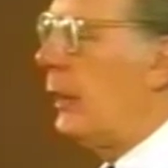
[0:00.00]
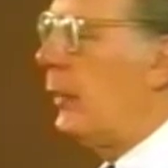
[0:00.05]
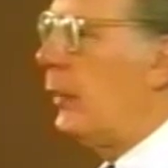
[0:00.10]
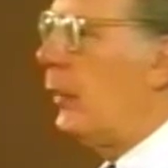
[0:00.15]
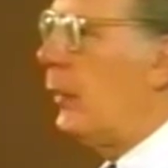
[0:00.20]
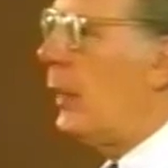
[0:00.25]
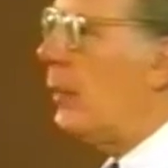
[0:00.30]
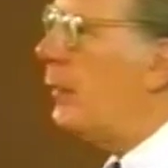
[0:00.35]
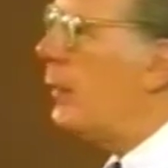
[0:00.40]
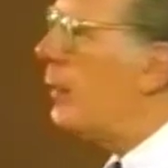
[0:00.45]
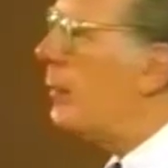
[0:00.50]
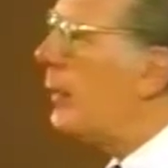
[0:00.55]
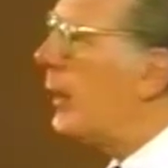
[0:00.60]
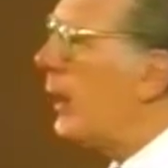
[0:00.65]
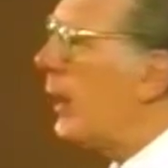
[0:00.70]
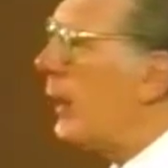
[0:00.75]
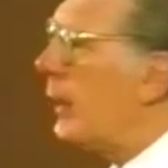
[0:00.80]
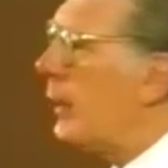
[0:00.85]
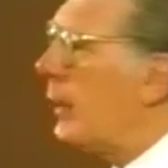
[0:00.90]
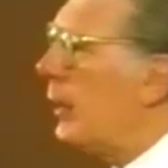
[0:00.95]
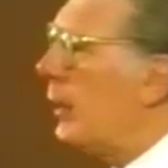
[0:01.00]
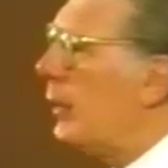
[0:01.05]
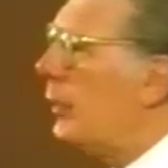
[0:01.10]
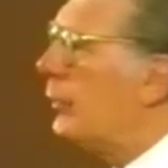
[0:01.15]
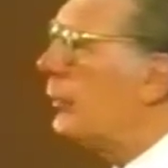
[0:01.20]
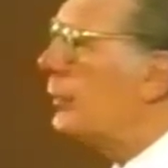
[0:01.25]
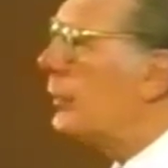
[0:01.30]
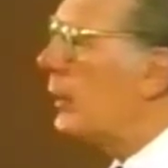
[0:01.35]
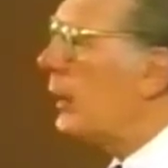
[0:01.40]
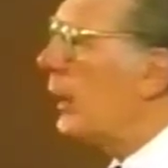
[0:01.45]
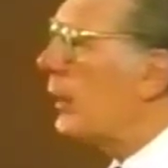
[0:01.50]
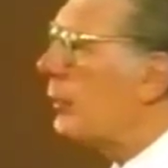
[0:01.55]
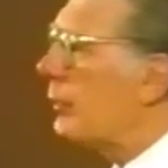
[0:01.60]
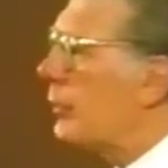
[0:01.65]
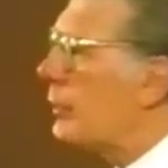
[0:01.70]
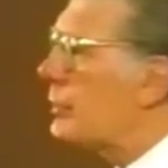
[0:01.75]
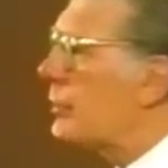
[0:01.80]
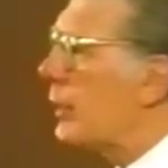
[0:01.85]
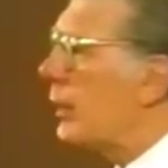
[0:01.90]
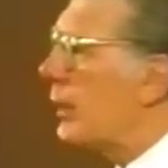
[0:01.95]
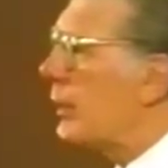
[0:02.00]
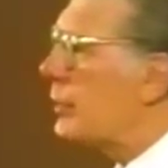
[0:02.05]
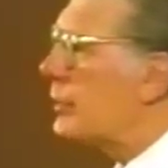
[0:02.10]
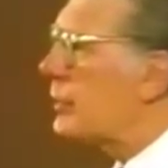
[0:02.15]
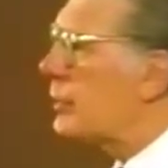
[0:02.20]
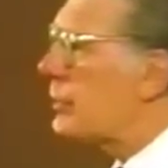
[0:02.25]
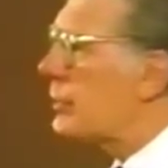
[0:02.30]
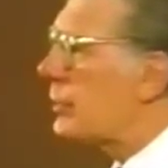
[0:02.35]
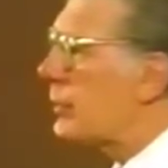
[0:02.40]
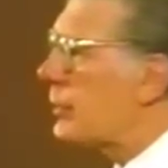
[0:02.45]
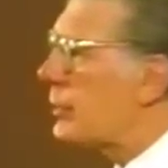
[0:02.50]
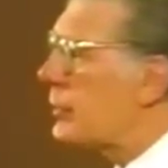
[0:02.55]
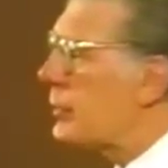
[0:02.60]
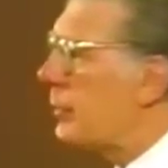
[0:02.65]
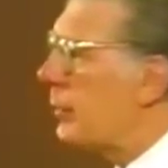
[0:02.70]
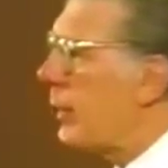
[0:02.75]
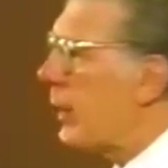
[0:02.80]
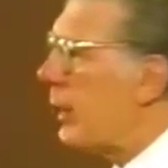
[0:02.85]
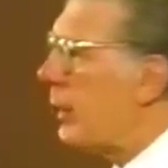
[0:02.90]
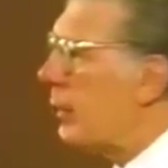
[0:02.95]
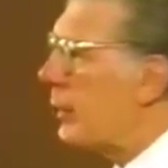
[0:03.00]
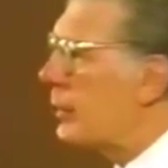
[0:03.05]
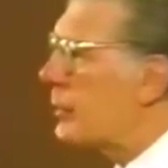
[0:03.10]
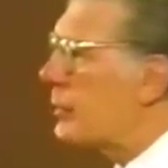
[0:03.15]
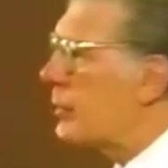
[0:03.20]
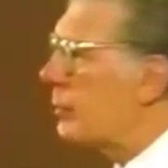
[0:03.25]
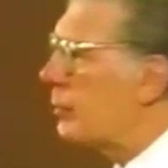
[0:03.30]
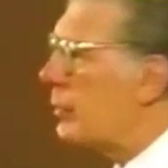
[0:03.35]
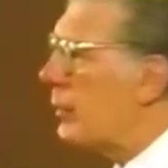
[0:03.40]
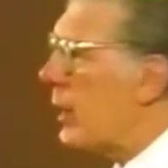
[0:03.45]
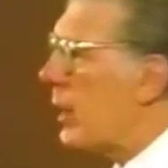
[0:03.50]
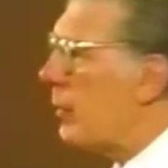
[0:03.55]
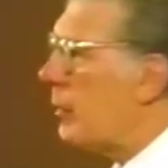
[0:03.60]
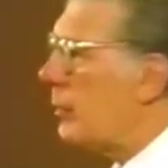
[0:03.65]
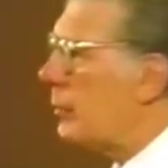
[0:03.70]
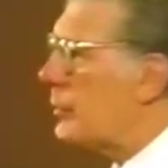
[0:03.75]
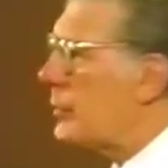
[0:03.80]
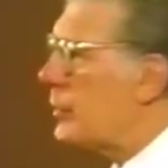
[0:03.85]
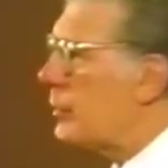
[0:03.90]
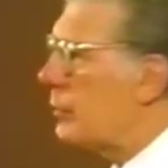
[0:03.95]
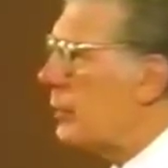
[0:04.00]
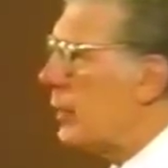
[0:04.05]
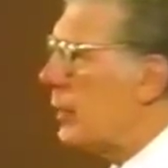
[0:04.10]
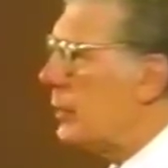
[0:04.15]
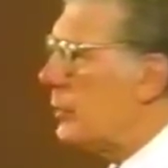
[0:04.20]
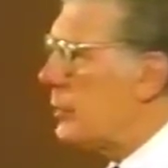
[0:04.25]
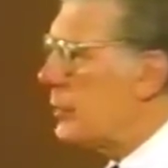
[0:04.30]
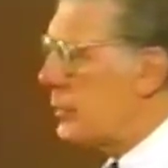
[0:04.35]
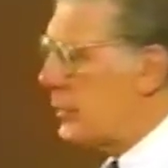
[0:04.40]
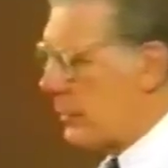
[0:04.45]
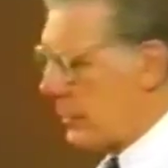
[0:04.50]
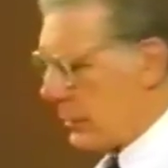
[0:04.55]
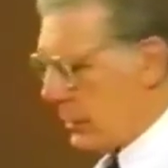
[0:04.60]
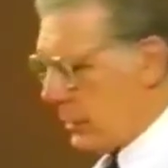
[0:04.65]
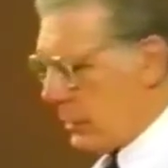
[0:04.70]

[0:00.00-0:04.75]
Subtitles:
When we began to use electricity as a source of power, some problems arose